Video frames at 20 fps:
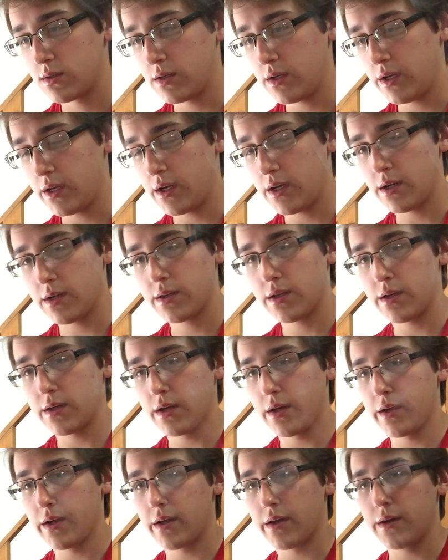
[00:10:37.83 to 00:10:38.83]
Yeah.
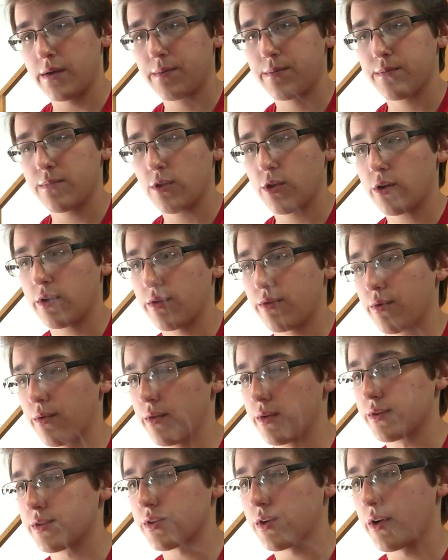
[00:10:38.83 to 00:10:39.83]
Looking through
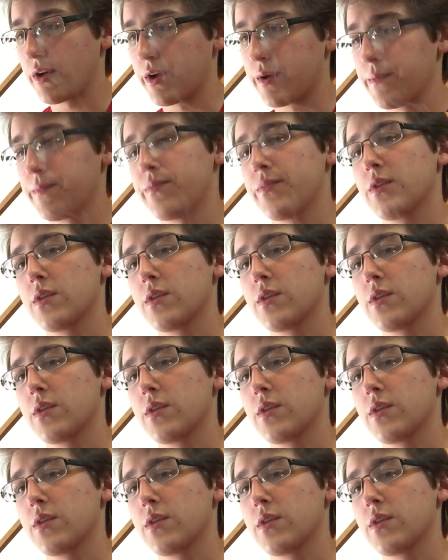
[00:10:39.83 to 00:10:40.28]
this, sorry.